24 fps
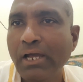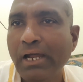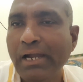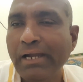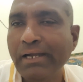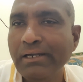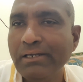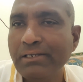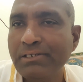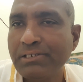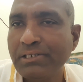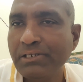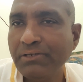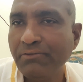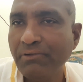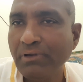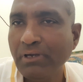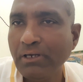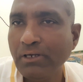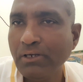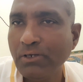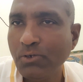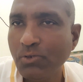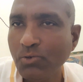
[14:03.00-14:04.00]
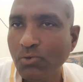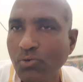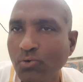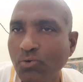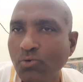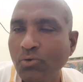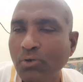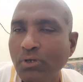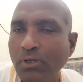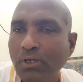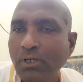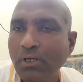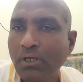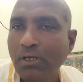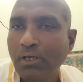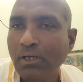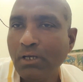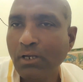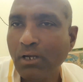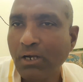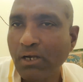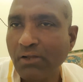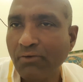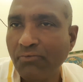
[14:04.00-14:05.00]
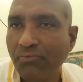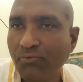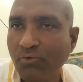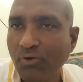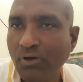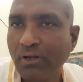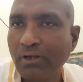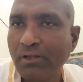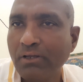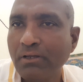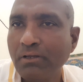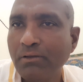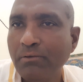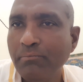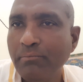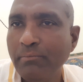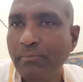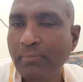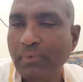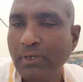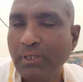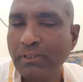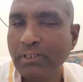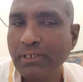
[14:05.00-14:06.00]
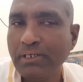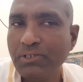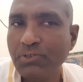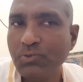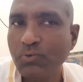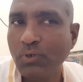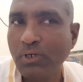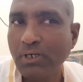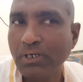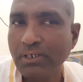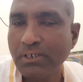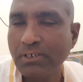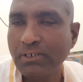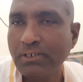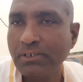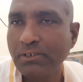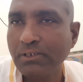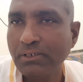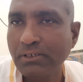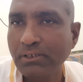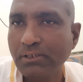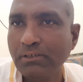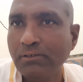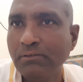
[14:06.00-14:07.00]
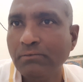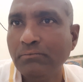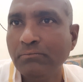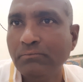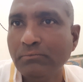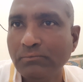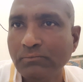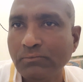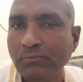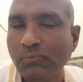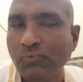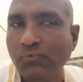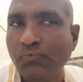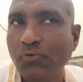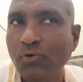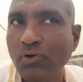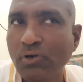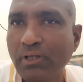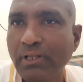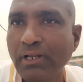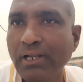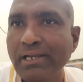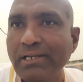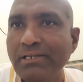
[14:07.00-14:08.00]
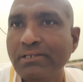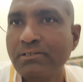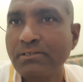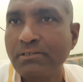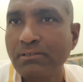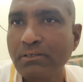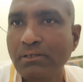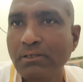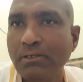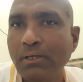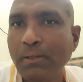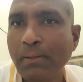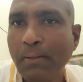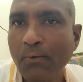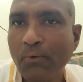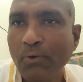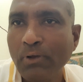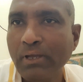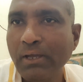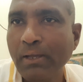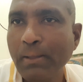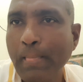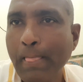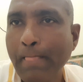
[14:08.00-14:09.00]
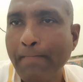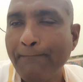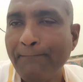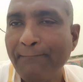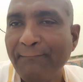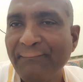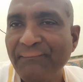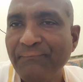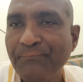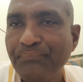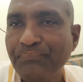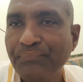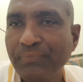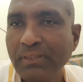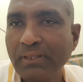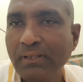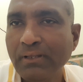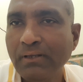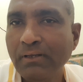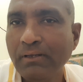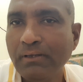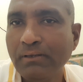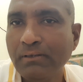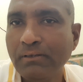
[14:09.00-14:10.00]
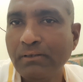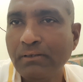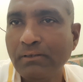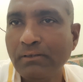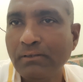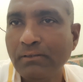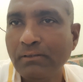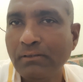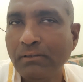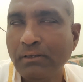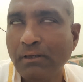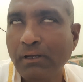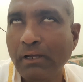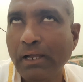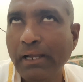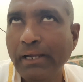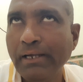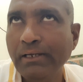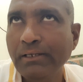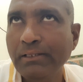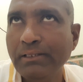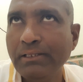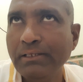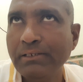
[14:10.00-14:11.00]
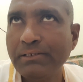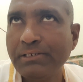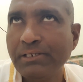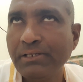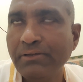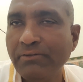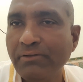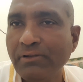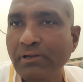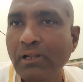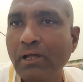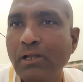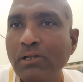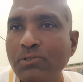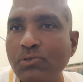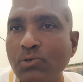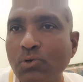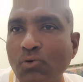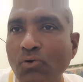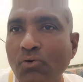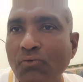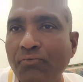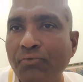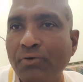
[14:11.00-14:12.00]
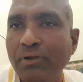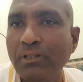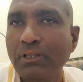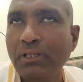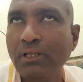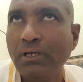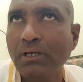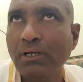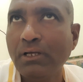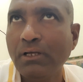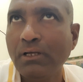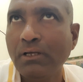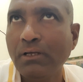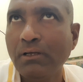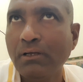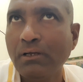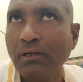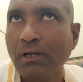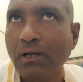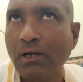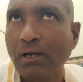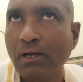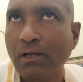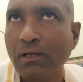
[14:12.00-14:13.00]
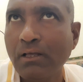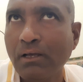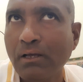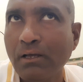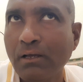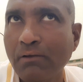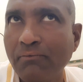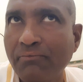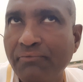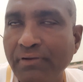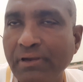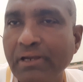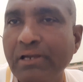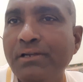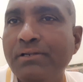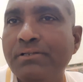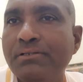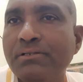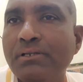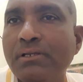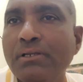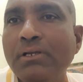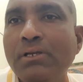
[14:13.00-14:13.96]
and she will do a lot of work. That is what, food grains. Okay, and she will also go for the fields.